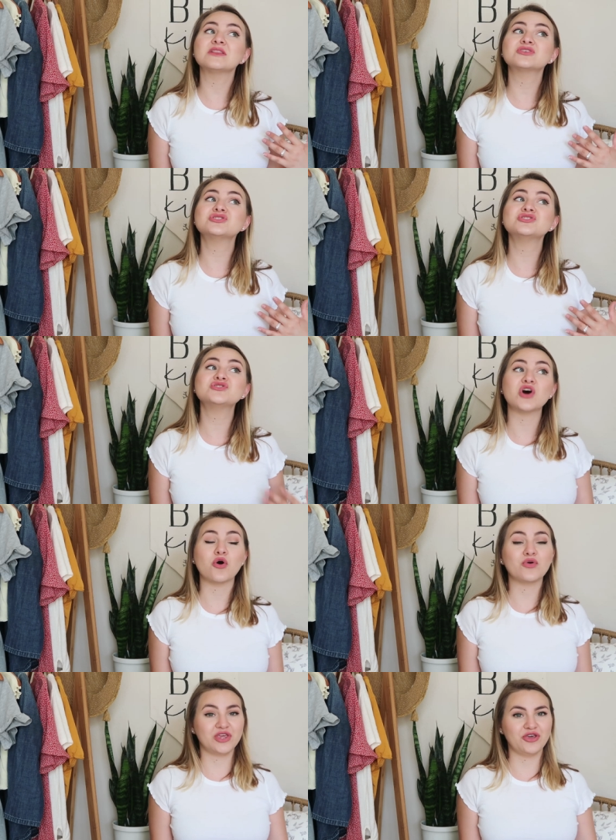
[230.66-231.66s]
it looks
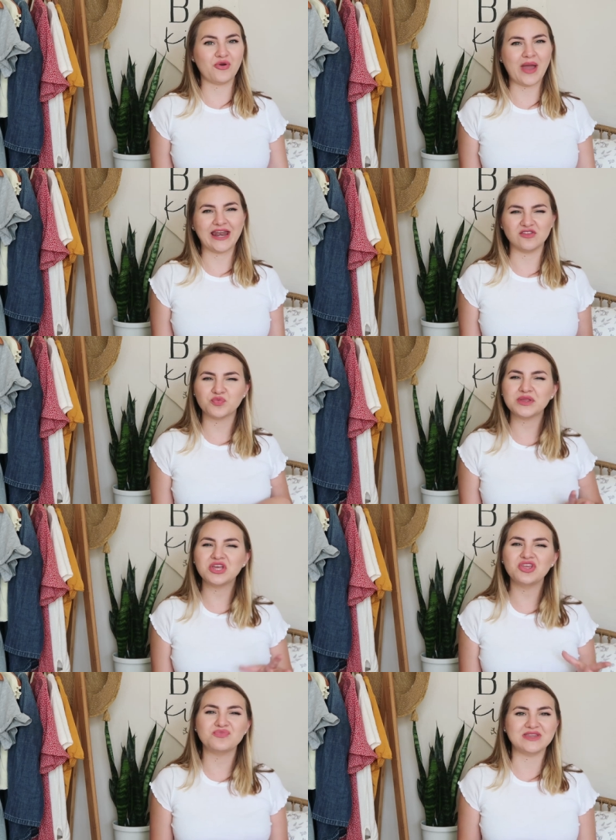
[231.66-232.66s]
so cute, and it's
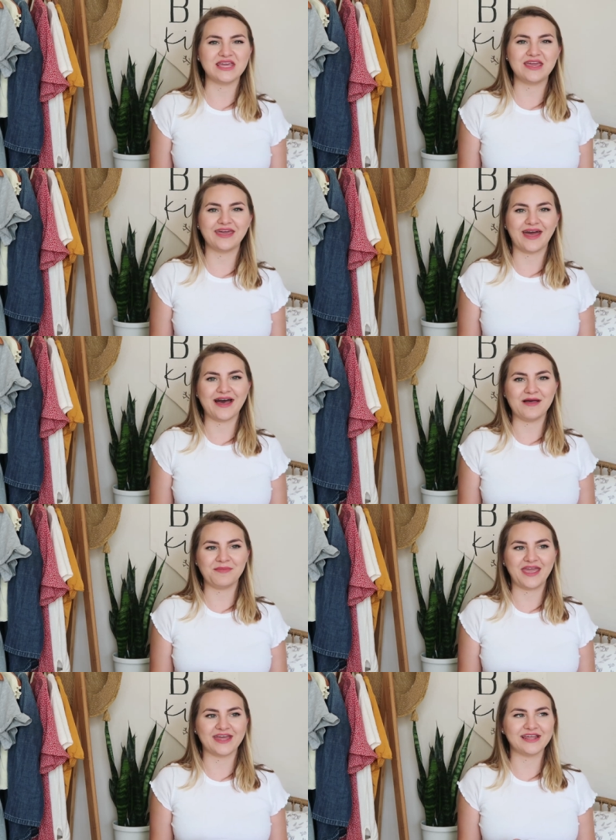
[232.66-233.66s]
really unique,
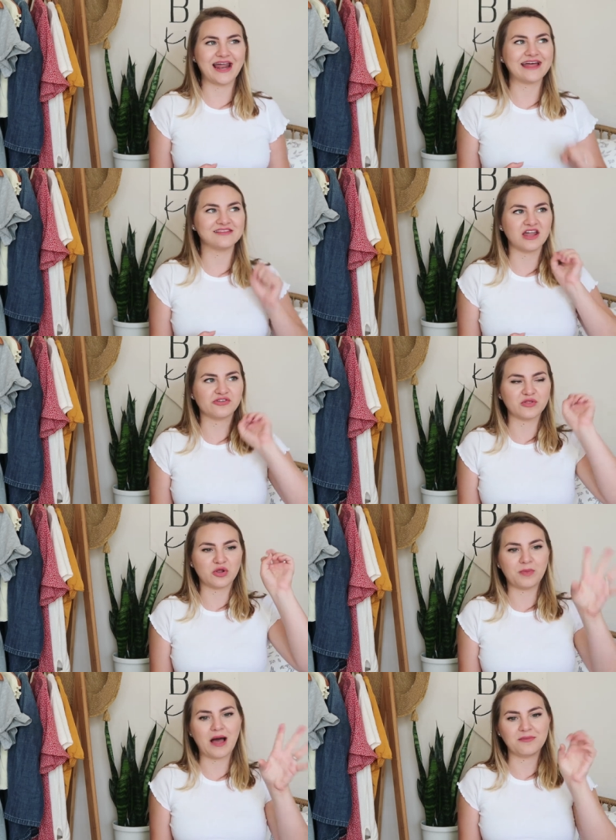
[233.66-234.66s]
um, and it adds another
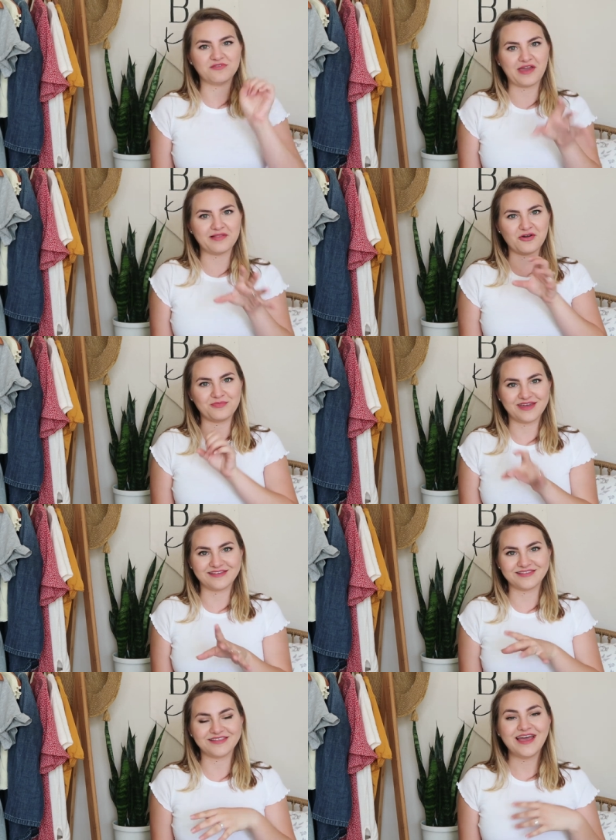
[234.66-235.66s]
little pop of yellow,
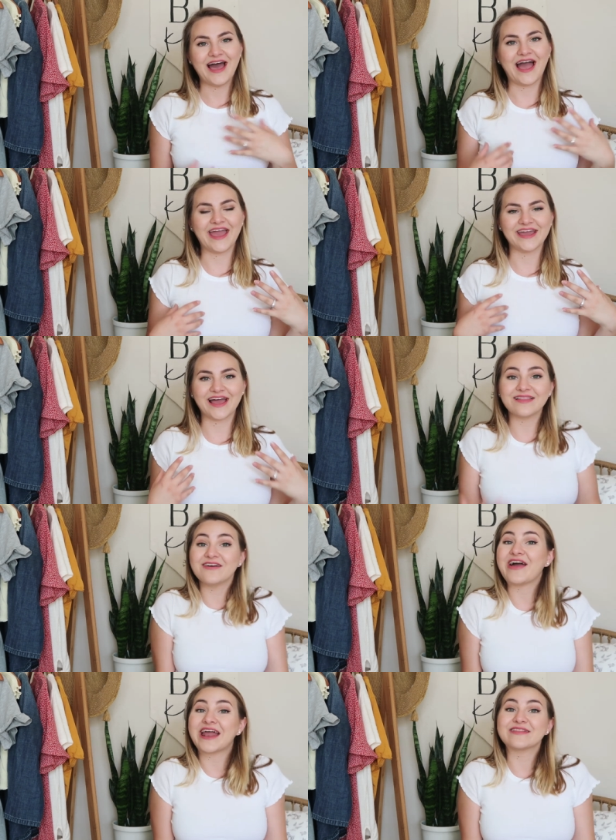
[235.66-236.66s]
because I, I
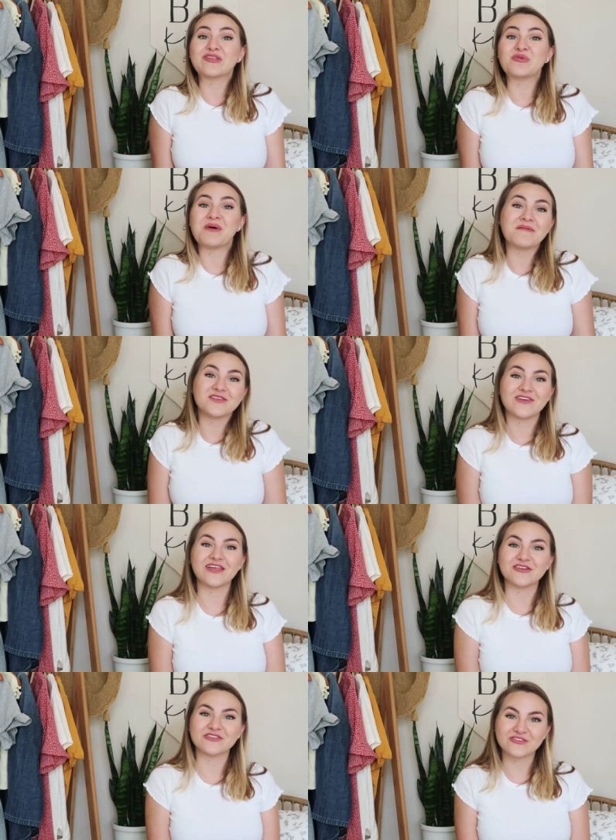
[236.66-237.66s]
love adding little pops of
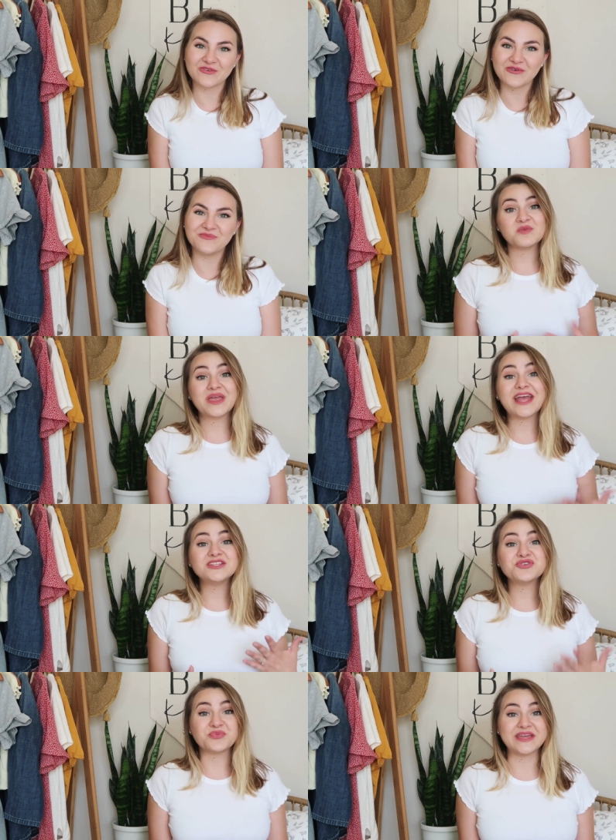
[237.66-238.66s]
yellow to this room. So
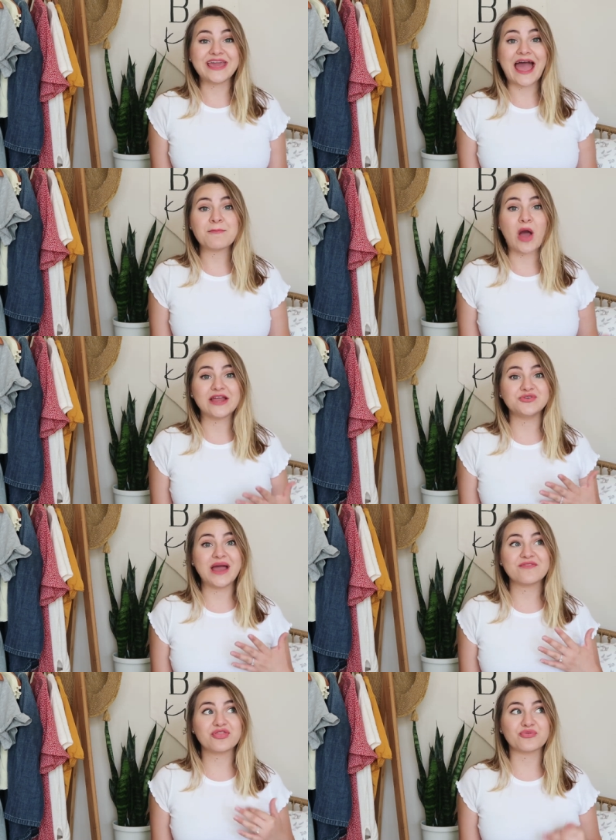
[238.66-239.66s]
again, to recap, I do
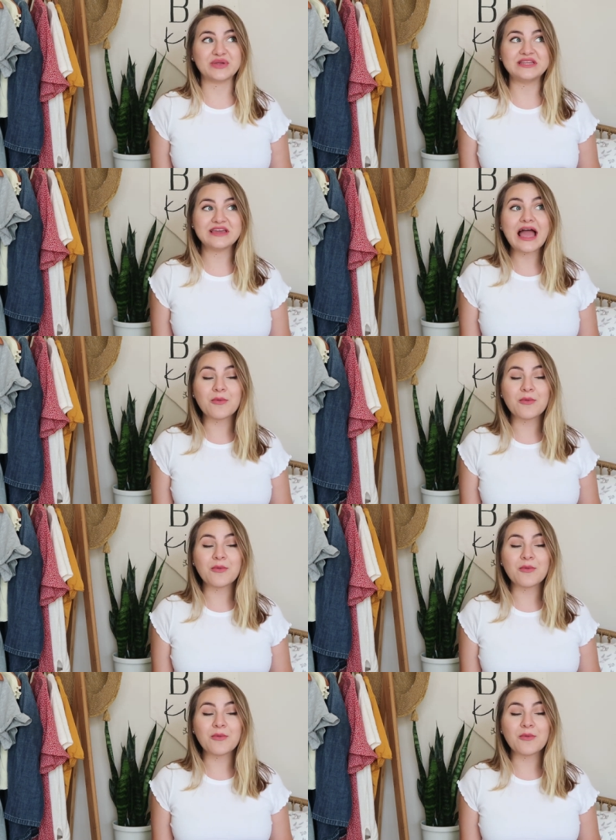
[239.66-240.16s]
have three D